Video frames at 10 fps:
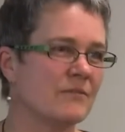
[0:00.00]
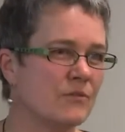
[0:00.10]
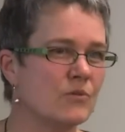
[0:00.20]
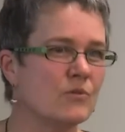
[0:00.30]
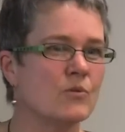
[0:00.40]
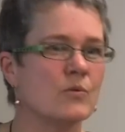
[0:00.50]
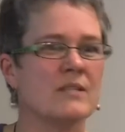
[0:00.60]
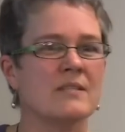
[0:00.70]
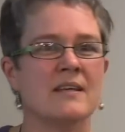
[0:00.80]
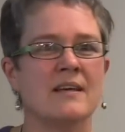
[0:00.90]
Food's
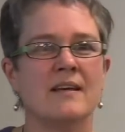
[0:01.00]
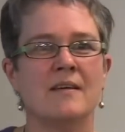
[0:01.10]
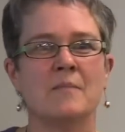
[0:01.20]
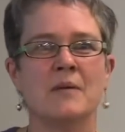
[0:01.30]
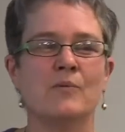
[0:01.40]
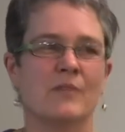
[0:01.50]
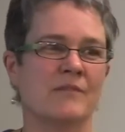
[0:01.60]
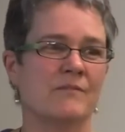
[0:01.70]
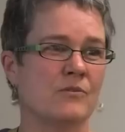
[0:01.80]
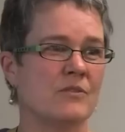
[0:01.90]
always there. People
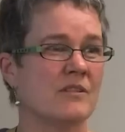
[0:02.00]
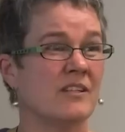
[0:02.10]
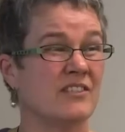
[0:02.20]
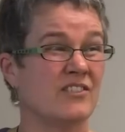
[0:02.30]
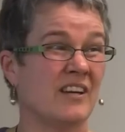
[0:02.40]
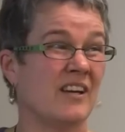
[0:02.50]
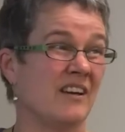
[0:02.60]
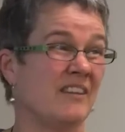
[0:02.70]
think food's a cliche.